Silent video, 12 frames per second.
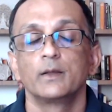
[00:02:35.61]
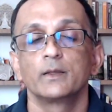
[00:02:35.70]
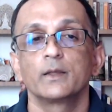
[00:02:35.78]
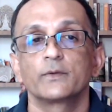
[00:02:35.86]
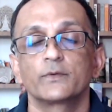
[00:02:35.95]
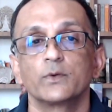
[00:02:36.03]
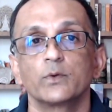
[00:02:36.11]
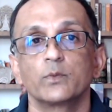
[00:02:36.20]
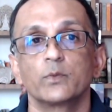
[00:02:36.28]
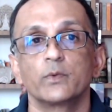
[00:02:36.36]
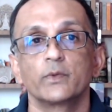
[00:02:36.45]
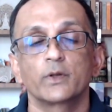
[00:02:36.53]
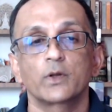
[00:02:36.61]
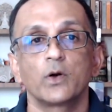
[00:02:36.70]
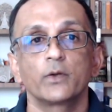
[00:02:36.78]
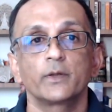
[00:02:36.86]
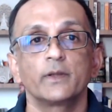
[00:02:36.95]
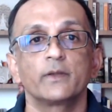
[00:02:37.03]
Yeah, so the
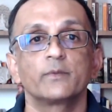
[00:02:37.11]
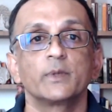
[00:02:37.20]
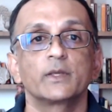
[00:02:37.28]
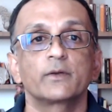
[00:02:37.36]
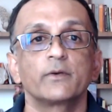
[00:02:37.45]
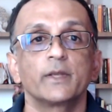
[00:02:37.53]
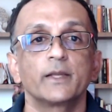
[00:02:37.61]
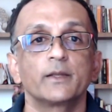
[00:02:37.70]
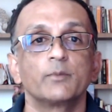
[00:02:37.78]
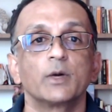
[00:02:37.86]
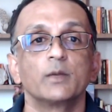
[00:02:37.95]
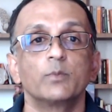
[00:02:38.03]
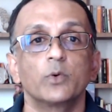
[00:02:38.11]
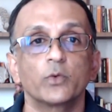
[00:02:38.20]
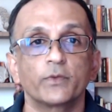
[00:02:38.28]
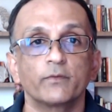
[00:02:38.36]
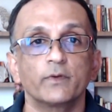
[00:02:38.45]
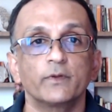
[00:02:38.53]
content has been created by both
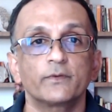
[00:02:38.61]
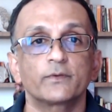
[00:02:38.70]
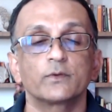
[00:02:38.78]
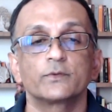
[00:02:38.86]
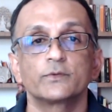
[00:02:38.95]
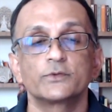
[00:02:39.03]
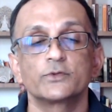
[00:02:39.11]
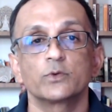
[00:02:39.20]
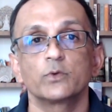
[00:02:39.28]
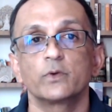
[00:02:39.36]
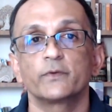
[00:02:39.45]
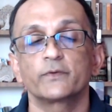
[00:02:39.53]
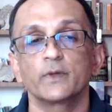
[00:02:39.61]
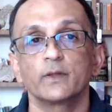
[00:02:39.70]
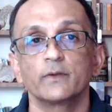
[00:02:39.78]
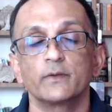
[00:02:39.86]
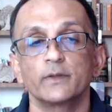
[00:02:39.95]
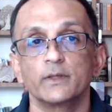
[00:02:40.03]
of us. So, Joe has
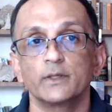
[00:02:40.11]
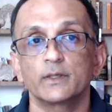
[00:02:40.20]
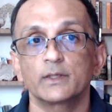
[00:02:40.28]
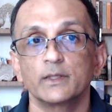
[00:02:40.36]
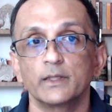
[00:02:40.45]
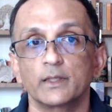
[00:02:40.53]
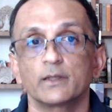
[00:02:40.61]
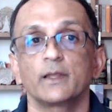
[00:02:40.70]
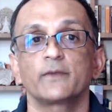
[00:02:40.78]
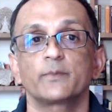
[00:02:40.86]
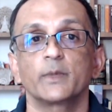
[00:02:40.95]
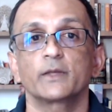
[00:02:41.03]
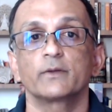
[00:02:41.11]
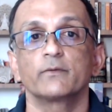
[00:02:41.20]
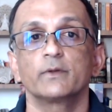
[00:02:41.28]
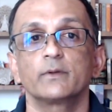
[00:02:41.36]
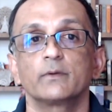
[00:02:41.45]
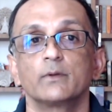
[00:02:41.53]
done the clinical aspect of
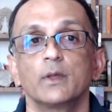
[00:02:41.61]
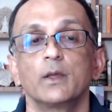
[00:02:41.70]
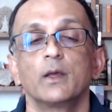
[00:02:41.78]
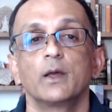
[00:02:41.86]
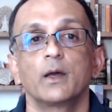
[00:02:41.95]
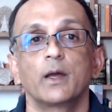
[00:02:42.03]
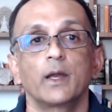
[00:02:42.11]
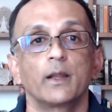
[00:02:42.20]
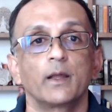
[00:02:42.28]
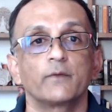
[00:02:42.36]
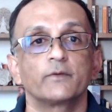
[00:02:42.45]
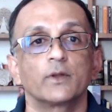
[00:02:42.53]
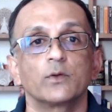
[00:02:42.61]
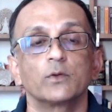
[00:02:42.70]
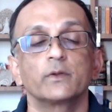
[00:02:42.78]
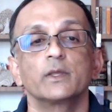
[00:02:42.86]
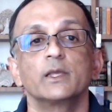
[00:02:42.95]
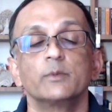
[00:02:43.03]
it, and I've done all
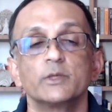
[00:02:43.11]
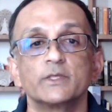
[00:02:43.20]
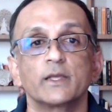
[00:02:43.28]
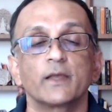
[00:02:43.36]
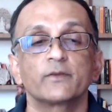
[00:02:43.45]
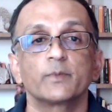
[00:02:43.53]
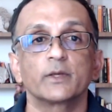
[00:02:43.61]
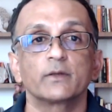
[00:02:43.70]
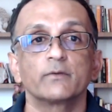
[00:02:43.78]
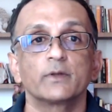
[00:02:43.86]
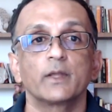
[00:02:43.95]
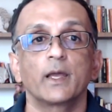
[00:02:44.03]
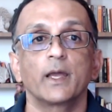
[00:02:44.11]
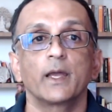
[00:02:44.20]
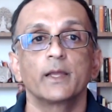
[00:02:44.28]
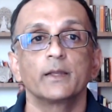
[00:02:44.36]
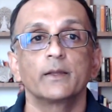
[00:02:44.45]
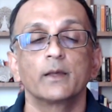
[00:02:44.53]
the imaging aspect of it.
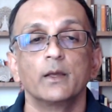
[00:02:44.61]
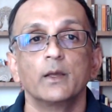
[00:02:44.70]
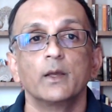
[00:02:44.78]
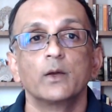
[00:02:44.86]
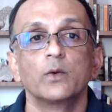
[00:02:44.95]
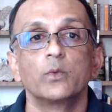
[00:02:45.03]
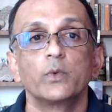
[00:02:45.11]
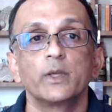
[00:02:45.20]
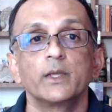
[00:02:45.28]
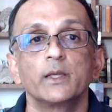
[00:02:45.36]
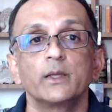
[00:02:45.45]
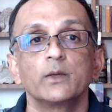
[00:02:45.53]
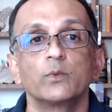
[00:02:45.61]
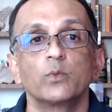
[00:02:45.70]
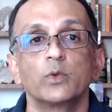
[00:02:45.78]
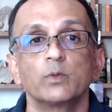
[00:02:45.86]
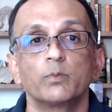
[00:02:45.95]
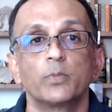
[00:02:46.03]
And we
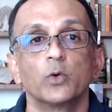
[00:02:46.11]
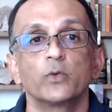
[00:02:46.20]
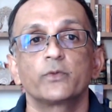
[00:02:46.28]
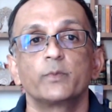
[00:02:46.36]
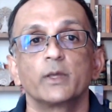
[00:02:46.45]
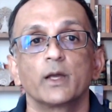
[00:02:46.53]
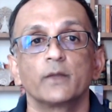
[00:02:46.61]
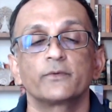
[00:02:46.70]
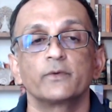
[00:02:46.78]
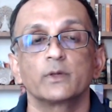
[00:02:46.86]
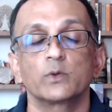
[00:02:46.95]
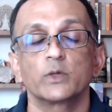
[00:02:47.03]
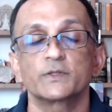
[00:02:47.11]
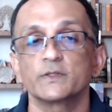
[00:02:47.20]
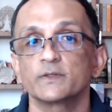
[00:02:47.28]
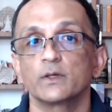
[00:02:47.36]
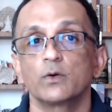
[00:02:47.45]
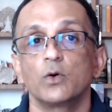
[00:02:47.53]
will both be answering questions.
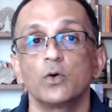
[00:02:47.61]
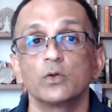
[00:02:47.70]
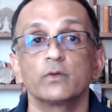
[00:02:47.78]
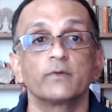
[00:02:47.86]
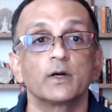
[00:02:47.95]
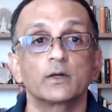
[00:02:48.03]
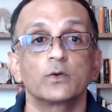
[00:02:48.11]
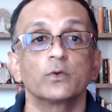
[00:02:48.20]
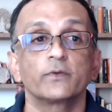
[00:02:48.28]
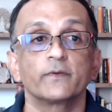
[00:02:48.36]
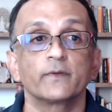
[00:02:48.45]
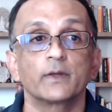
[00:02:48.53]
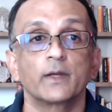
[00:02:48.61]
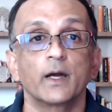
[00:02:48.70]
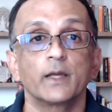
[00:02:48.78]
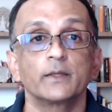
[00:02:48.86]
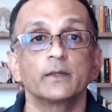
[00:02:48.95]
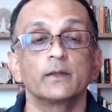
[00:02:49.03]
Now, all of our courses are
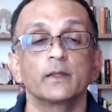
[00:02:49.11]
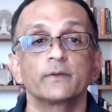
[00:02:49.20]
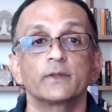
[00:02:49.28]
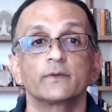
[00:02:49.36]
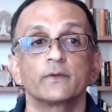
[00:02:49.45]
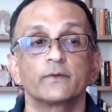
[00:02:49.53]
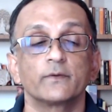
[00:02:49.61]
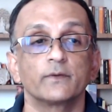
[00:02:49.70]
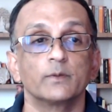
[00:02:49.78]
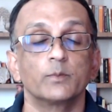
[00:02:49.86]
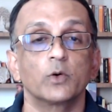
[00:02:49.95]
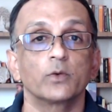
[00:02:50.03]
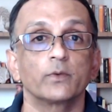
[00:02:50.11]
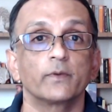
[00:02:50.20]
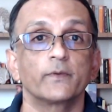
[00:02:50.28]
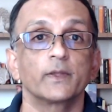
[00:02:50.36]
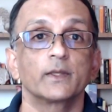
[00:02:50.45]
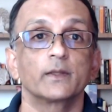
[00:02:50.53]
guided, and I think this is an important
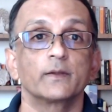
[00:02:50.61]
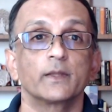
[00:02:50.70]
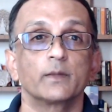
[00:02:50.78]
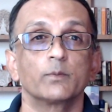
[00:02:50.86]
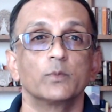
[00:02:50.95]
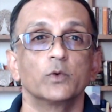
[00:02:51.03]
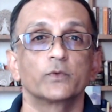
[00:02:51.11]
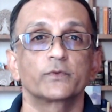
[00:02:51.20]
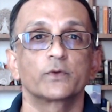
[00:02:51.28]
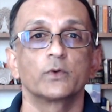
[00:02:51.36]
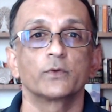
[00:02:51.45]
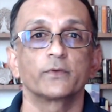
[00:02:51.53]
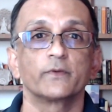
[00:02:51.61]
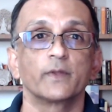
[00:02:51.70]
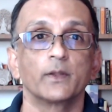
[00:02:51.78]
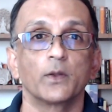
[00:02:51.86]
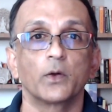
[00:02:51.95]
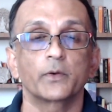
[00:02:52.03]
thing in that most courses are
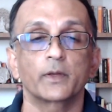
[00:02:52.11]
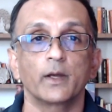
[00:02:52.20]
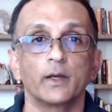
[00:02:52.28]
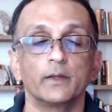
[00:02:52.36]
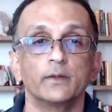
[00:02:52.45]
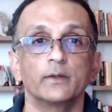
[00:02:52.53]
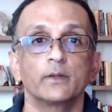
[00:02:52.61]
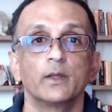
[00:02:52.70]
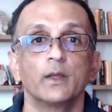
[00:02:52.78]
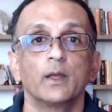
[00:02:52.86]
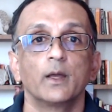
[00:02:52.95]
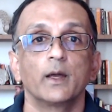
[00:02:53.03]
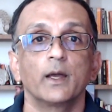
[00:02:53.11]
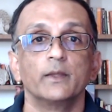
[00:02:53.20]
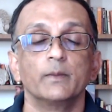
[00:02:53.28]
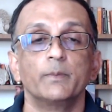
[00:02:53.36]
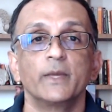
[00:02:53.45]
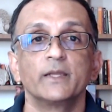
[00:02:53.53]
not guided. And the
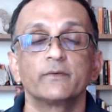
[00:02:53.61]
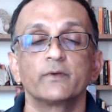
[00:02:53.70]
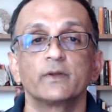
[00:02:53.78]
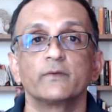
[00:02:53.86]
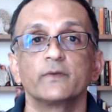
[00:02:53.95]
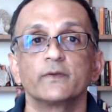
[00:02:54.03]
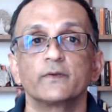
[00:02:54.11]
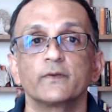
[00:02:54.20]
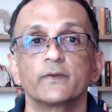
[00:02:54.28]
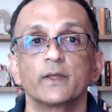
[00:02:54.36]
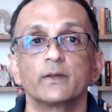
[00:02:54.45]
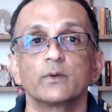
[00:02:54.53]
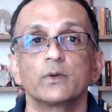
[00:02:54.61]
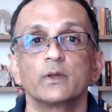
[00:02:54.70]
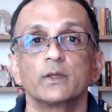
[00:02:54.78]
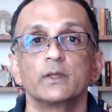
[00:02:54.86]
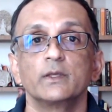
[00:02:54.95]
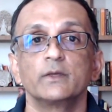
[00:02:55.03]
benefit of this is that
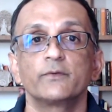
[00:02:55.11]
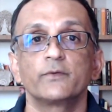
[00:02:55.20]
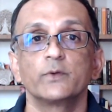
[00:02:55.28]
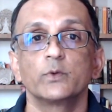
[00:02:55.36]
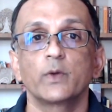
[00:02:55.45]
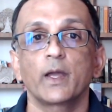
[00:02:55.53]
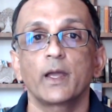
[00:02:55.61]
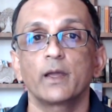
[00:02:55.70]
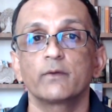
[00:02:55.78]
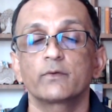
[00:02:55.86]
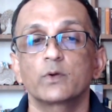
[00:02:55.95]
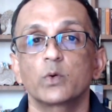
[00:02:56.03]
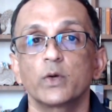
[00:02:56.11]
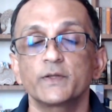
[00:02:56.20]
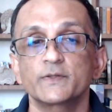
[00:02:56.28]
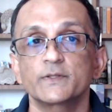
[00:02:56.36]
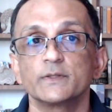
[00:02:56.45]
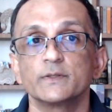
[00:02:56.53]
if you have
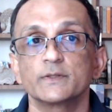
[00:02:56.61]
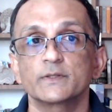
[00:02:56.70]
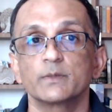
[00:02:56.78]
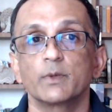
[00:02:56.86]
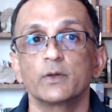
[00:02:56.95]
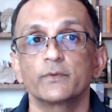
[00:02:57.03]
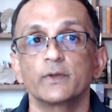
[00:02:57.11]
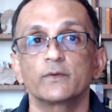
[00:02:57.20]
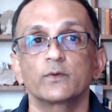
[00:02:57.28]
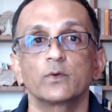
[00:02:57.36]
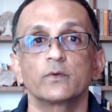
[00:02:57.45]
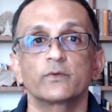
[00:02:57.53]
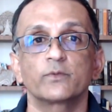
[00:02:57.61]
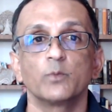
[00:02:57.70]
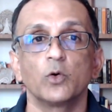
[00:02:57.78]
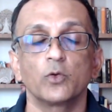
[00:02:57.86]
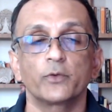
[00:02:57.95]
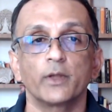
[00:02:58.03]
questions about things or
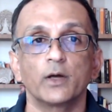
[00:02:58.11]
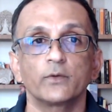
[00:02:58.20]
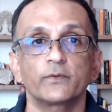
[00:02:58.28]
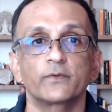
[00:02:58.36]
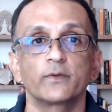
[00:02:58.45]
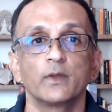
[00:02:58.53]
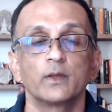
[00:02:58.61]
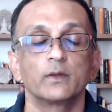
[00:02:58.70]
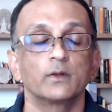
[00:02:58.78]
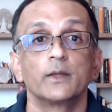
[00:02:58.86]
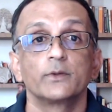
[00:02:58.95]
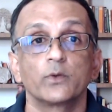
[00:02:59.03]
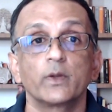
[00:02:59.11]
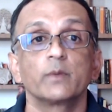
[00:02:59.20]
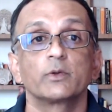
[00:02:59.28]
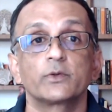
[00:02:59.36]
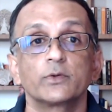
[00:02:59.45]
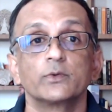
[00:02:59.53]
small doubts, you know, you're able
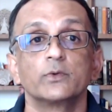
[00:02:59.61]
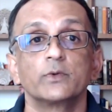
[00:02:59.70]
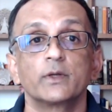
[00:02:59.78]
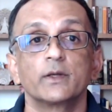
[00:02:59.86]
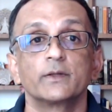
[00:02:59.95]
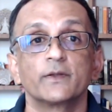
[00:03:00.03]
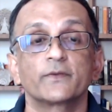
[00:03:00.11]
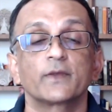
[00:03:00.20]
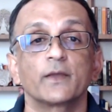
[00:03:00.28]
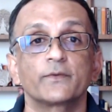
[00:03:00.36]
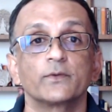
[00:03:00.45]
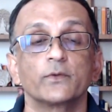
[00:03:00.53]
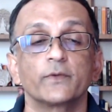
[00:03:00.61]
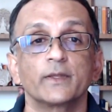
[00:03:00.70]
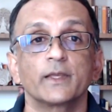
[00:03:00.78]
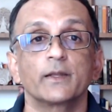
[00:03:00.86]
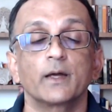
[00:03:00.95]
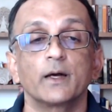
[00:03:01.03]
to discuss those and
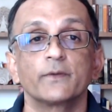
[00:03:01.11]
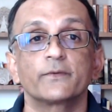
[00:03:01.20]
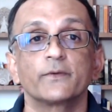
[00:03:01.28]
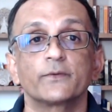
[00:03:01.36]
get answers